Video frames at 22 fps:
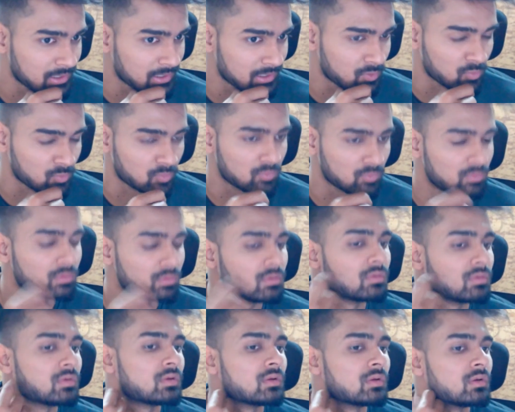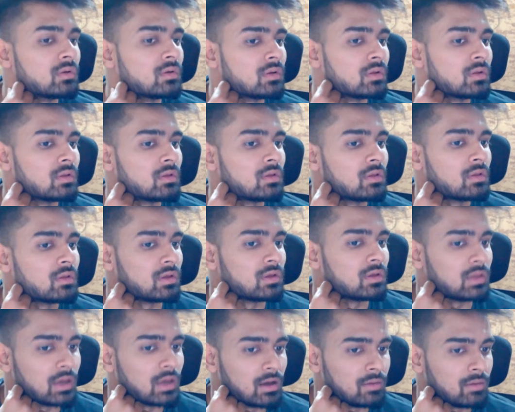2.
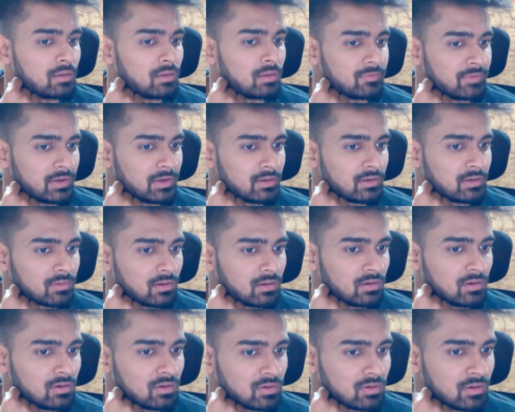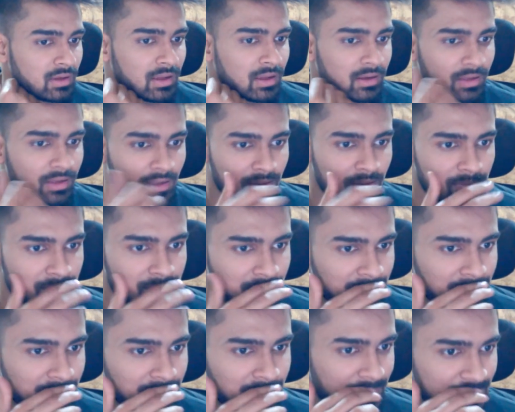Yeah, perfect. Or array I
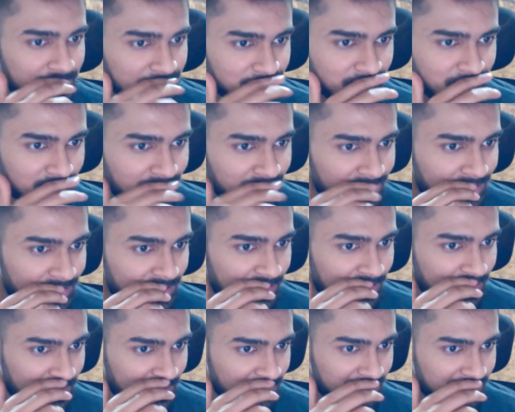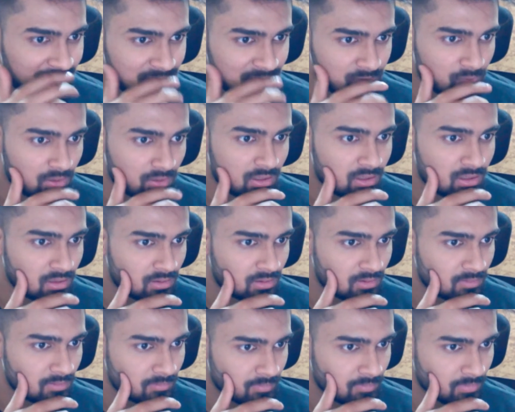plus 1, array I minus.
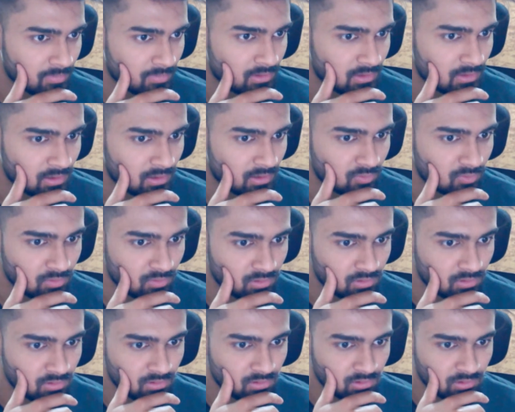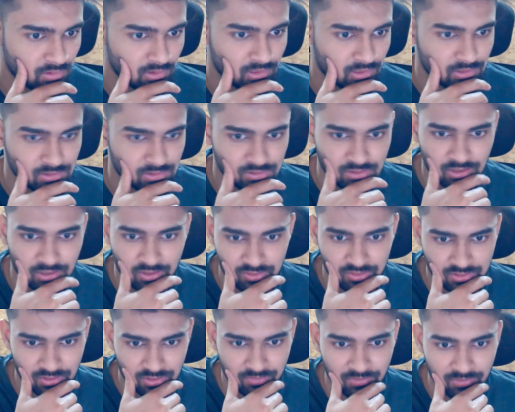Yeah, cool. Let's try to
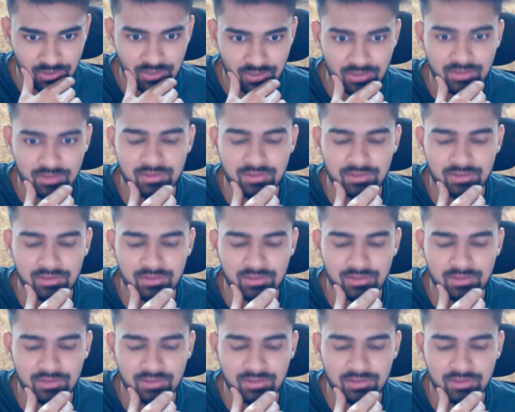submit.